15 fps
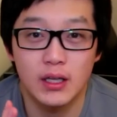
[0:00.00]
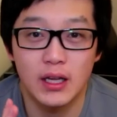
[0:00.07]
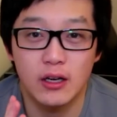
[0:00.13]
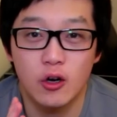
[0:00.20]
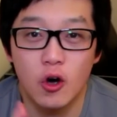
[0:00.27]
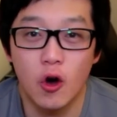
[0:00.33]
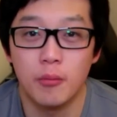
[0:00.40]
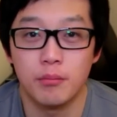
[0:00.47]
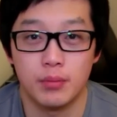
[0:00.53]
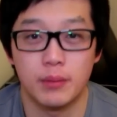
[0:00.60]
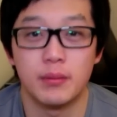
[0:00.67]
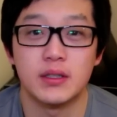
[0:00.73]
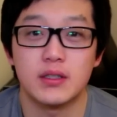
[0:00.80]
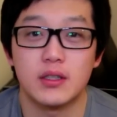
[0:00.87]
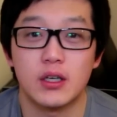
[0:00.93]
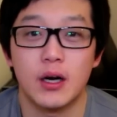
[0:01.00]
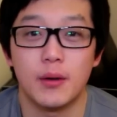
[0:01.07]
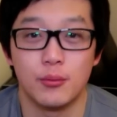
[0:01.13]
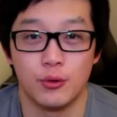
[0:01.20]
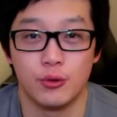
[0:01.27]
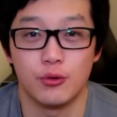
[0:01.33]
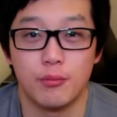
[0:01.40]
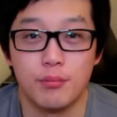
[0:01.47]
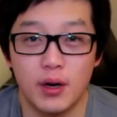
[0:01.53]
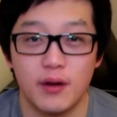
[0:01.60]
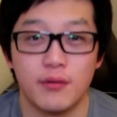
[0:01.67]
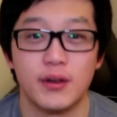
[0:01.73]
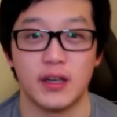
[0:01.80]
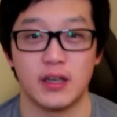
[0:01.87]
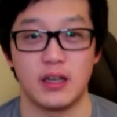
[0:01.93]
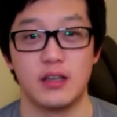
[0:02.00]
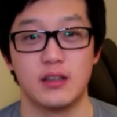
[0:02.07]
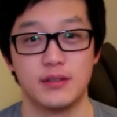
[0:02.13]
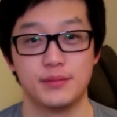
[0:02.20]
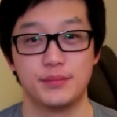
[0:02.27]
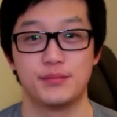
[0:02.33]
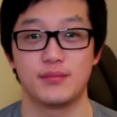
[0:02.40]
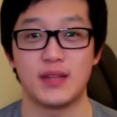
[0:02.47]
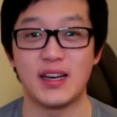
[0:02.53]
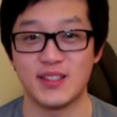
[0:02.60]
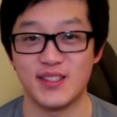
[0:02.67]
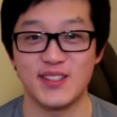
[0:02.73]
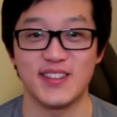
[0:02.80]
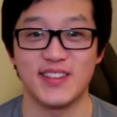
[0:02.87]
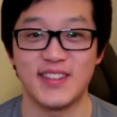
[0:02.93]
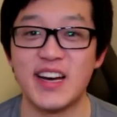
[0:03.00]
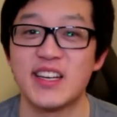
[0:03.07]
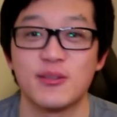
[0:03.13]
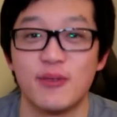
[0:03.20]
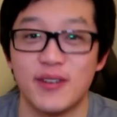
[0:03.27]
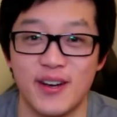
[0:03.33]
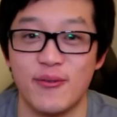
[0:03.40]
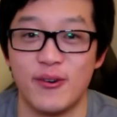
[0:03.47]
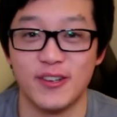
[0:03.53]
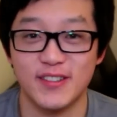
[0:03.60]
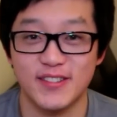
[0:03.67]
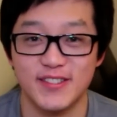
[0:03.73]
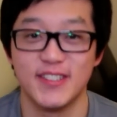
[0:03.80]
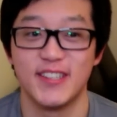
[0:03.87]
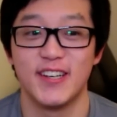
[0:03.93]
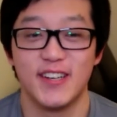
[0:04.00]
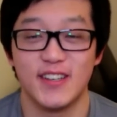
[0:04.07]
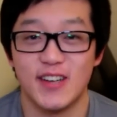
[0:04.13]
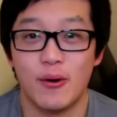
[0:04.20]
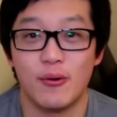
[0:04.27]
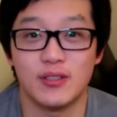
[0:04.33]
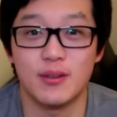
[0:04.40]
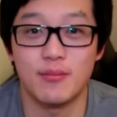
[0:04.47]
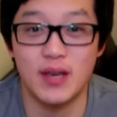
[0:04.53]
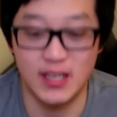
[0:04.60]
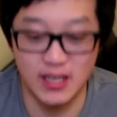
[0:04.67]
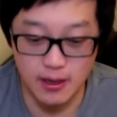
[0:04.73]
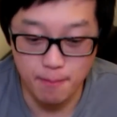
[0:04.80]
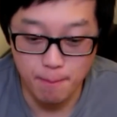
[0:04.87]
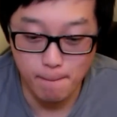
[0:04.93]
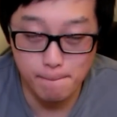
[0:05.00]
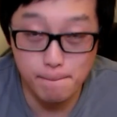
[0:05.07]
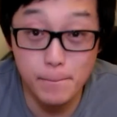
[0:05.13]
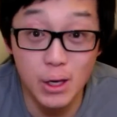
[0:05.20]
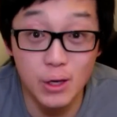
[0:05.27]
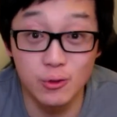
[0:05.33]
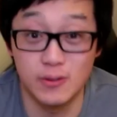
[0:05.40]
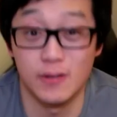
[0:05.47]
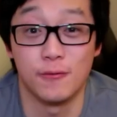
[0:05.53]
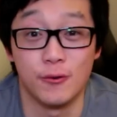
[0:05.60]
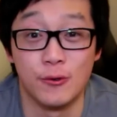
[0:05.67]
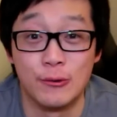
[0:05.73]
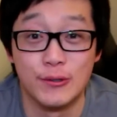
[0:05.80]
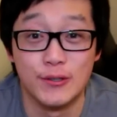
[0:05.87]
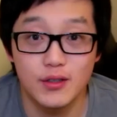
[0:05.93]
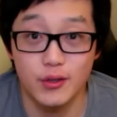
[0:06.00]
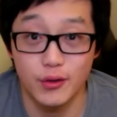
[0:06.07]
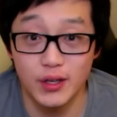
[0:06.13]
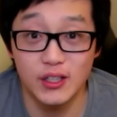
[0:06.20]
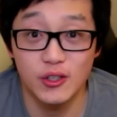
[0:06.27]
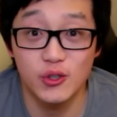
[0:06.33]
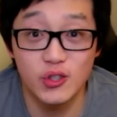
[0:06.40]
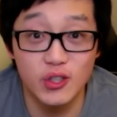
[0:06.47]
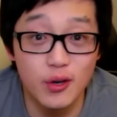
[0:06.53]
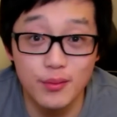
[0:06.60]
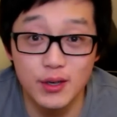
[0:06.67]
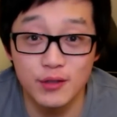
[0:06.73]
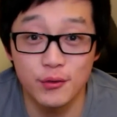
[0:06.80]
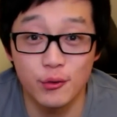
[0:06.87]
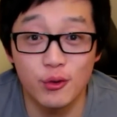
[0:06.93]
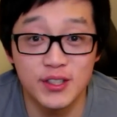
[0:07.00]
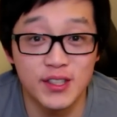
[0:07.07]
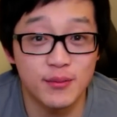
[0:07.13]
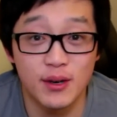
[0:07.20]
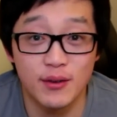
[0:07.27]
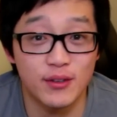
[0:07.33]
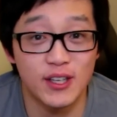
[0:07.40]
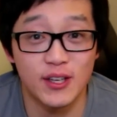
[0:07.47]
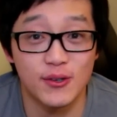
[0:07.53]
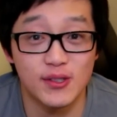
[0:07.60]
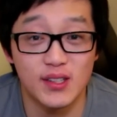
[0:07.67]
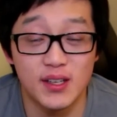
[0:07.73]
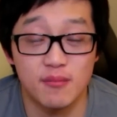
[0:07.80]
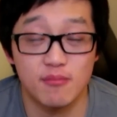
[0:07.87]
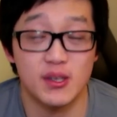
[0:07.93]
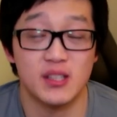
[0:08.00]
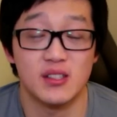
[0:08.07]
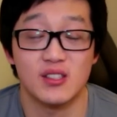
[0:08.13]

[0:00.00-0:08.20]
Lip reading: that complements the cup noodle perfectly. That's what I want. I want to make it beautiful. So thank you so much for watching my videos. It means